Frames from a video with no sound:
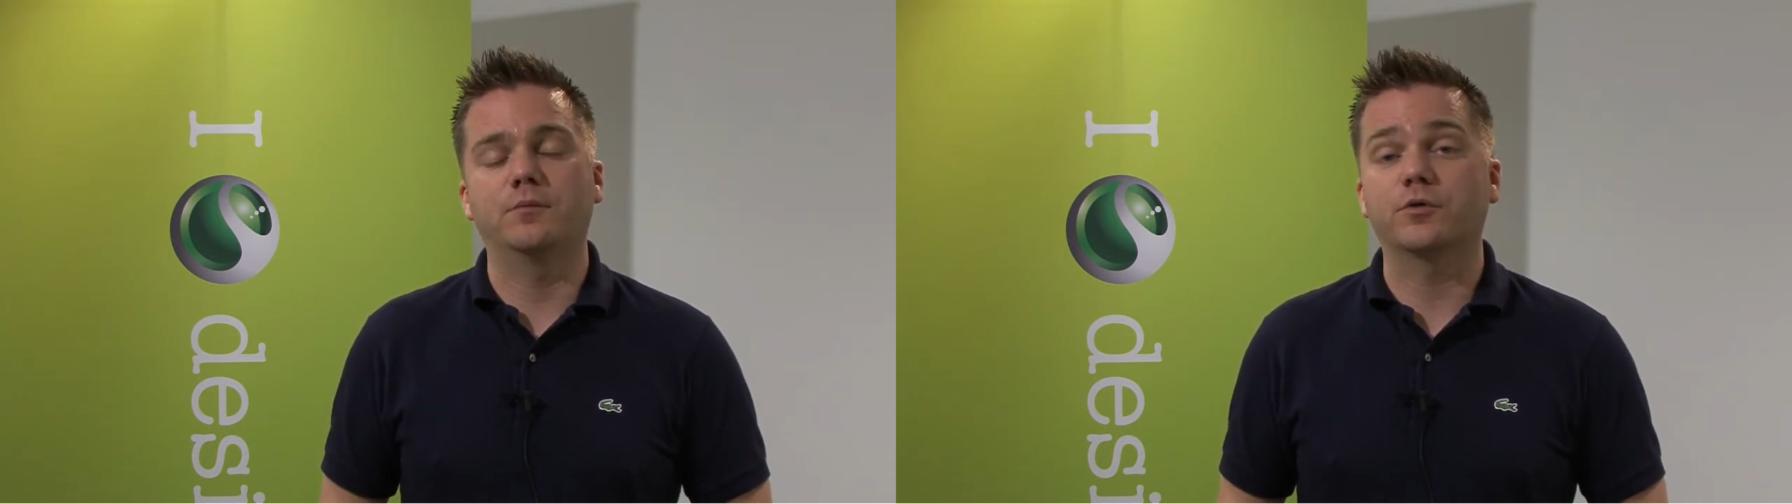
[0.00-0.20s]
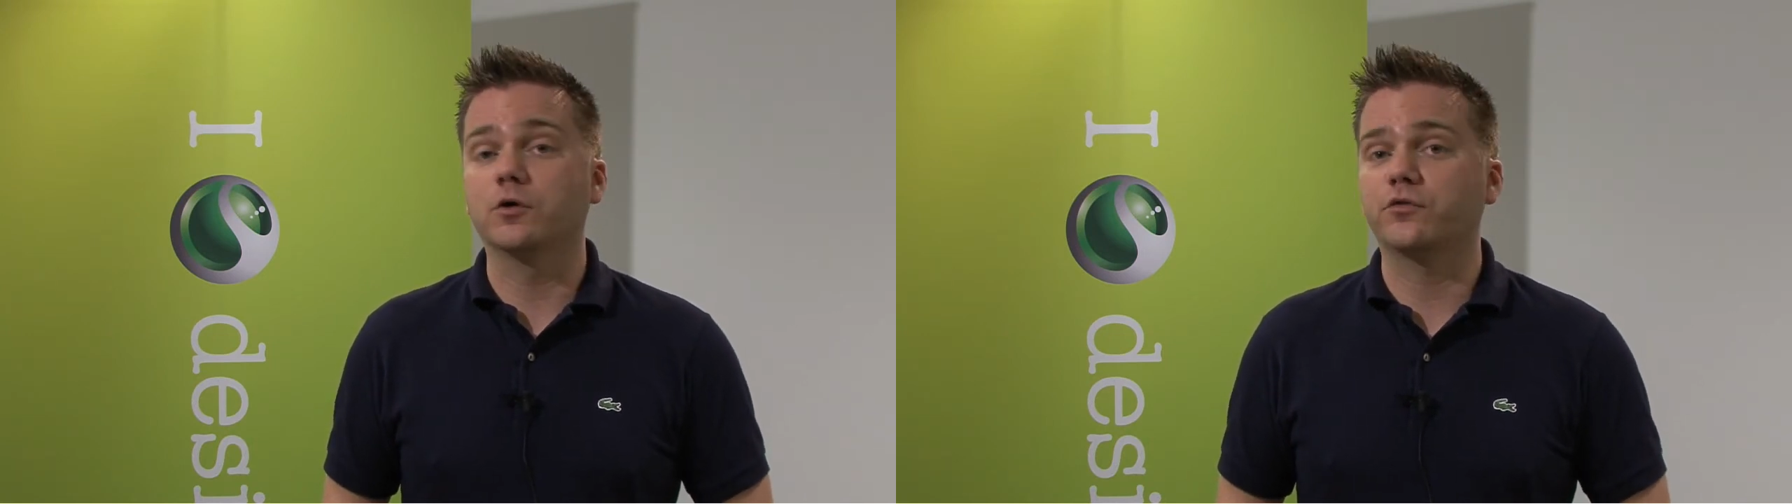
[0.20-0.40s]

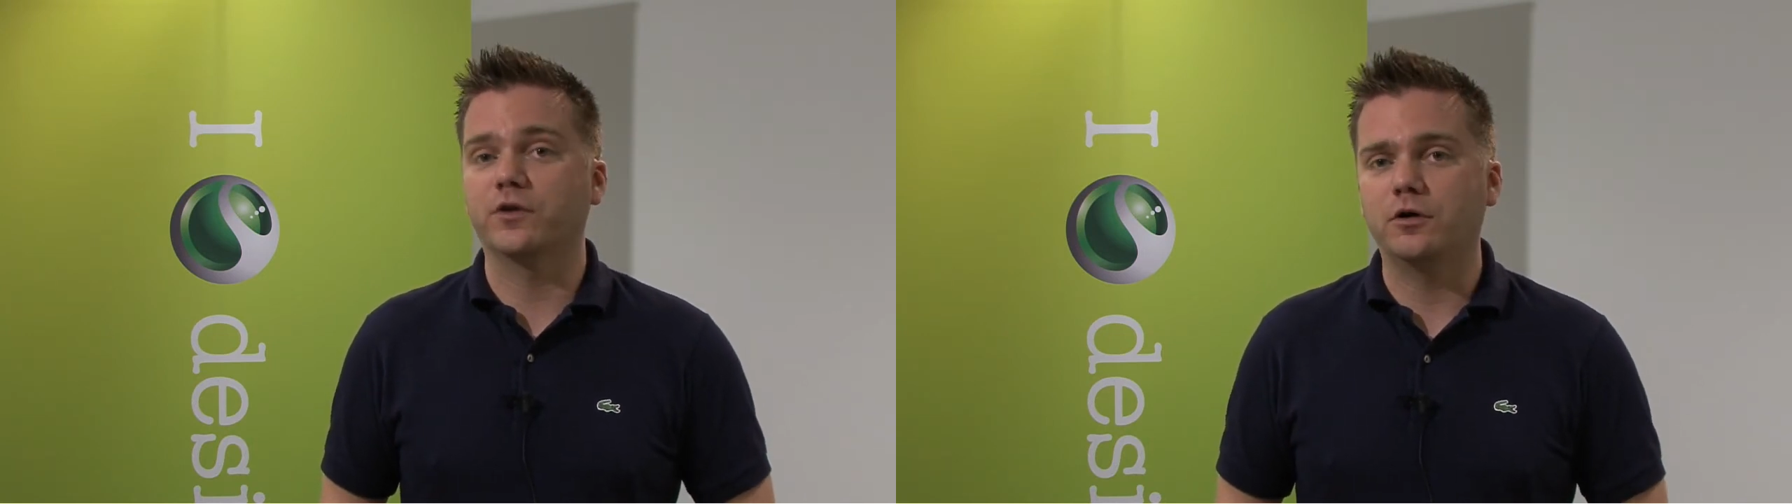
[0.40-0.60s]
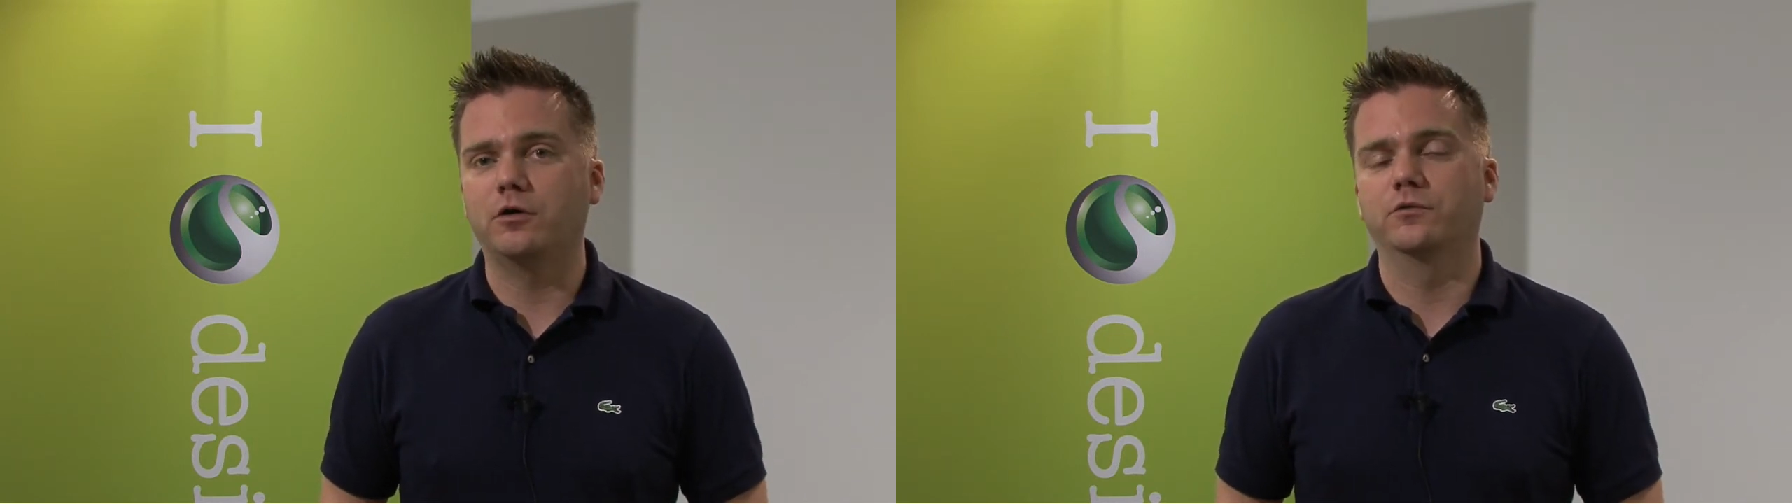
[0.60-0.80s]
pros
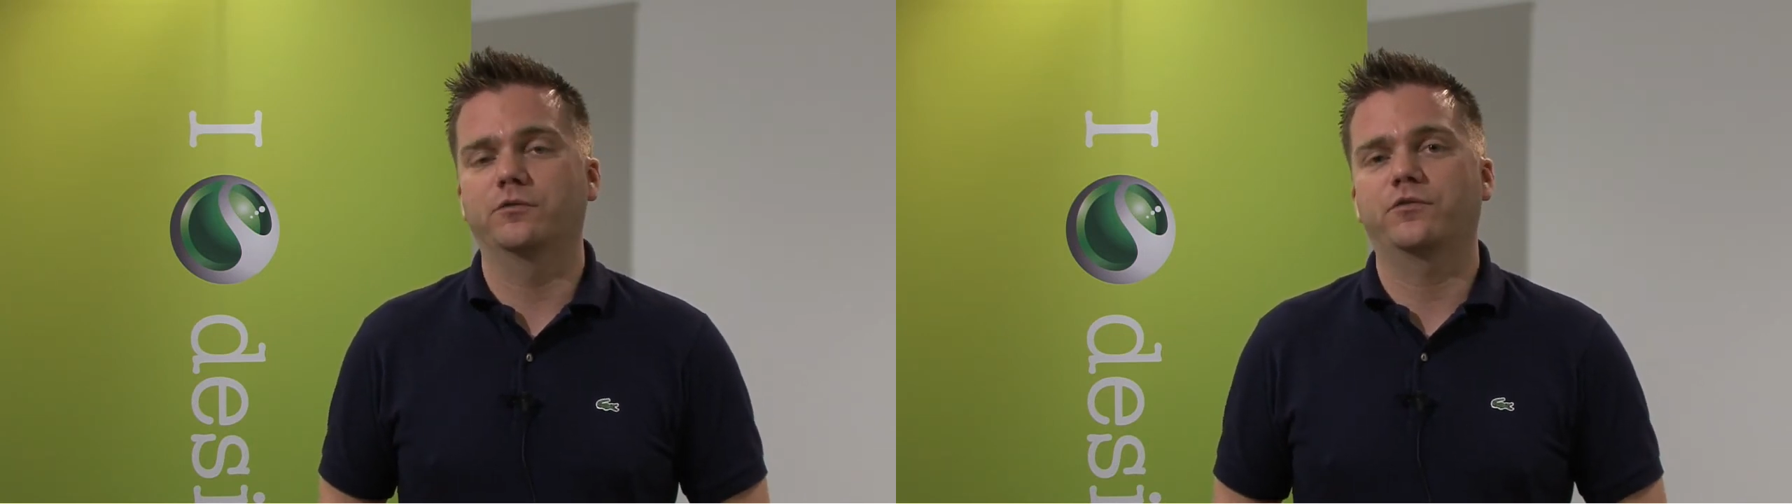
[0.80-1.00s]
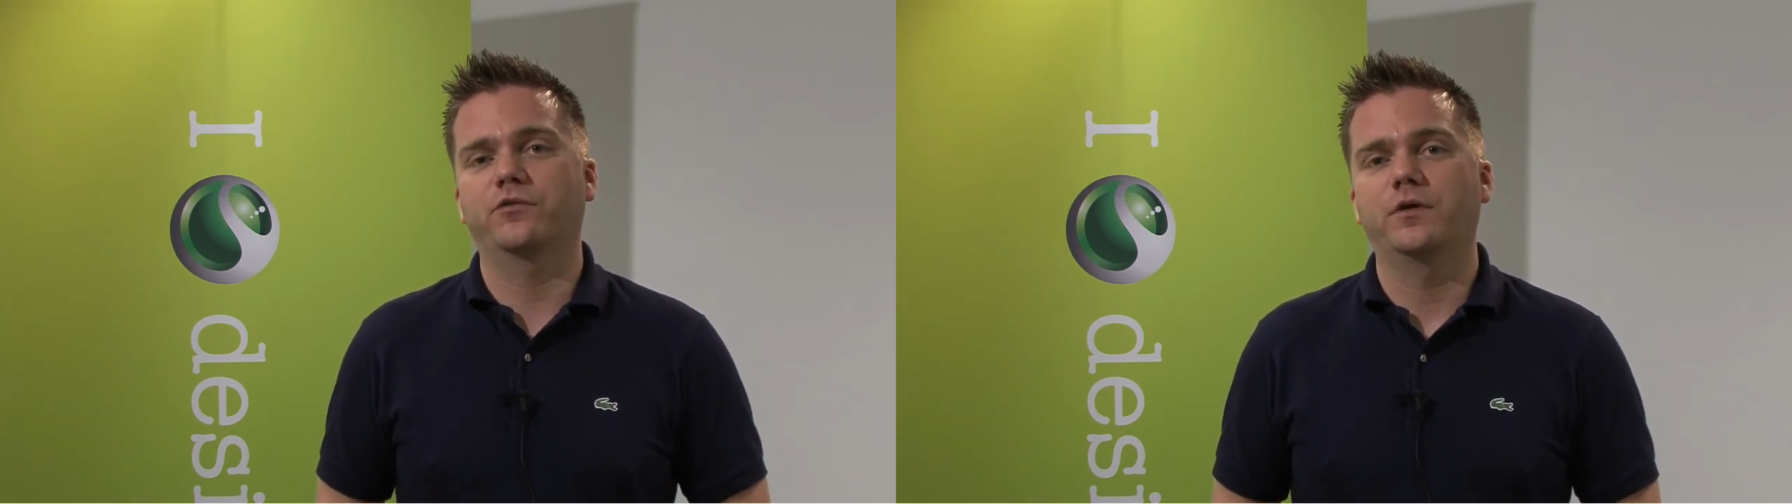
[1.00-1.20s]
and
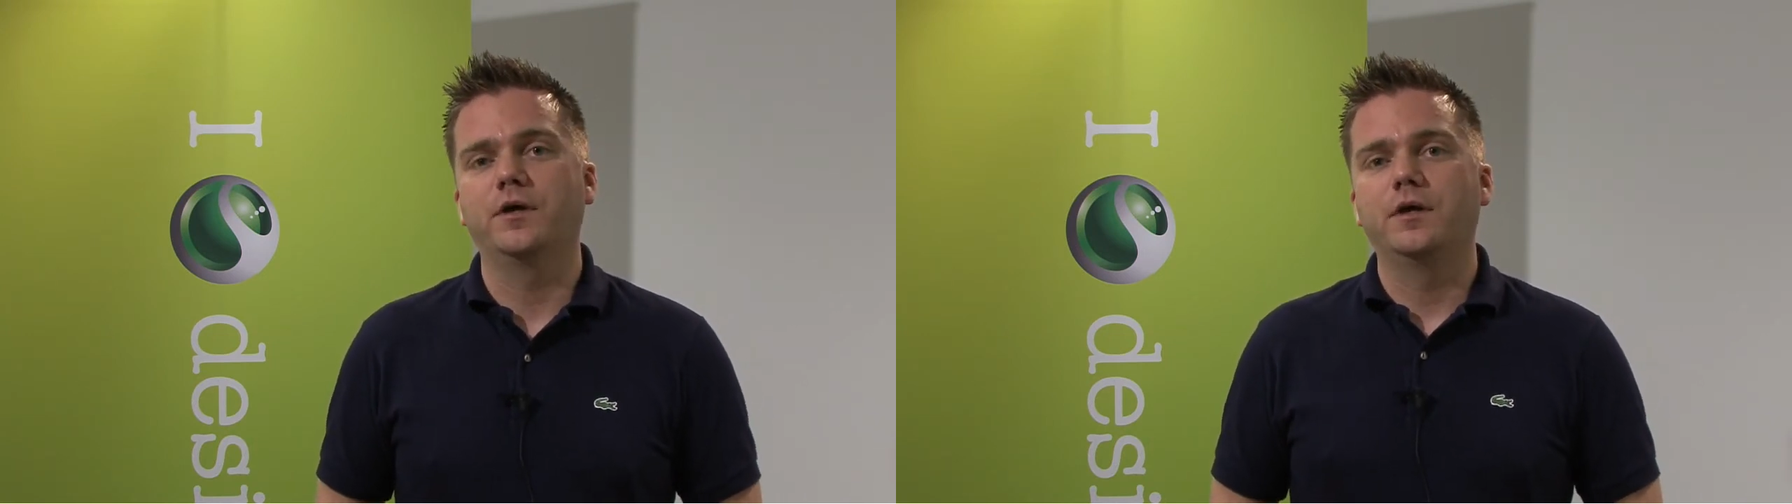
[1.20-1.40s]
cons.